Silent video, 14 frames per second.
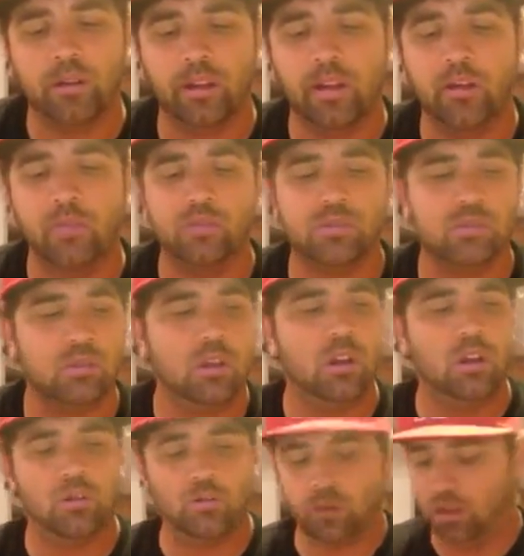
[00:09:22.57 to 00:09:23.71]
that helps
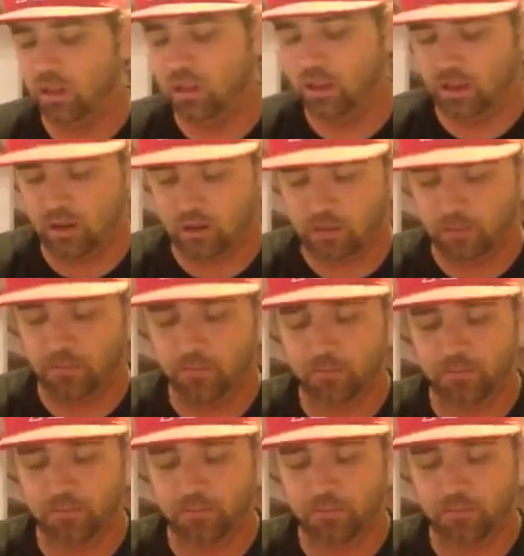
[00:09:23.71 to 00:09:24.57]
really um,